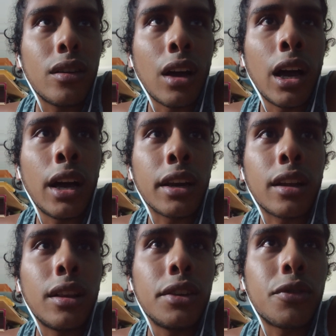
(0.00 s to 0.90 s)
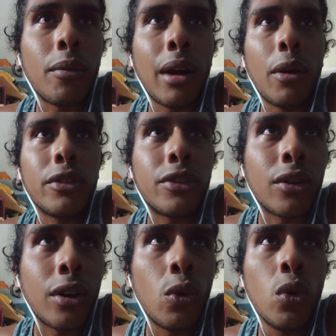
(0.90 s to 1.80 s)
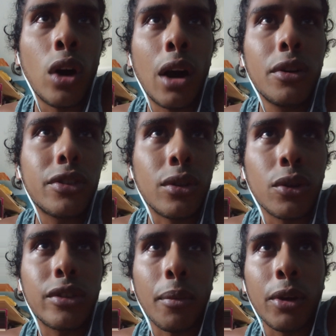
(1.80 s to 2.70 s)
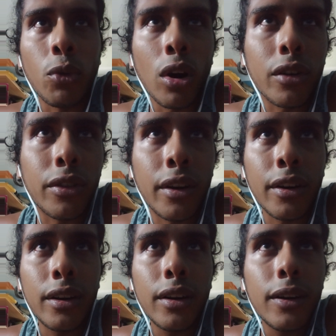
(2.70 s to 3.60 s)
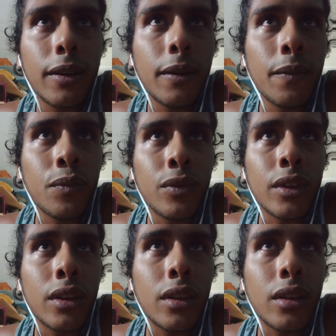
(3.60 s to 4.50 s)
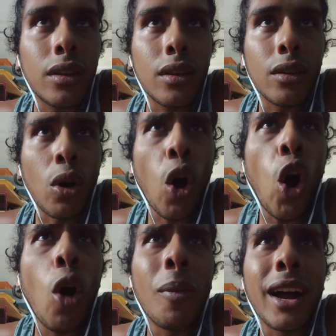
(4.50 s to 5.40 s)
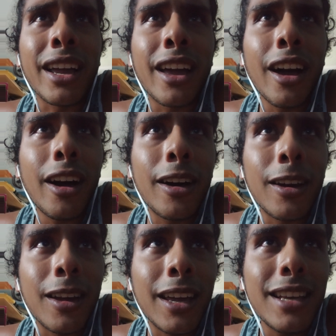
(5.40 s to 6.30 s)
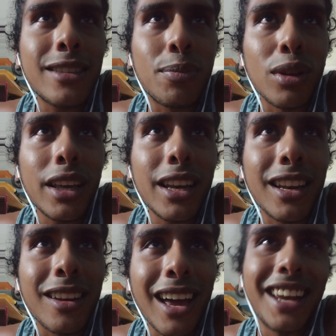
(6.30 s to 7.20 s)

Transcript: and clinch from Harrison. Ooh, Harrison looks a bit rough there. Oh my god, he's bleeding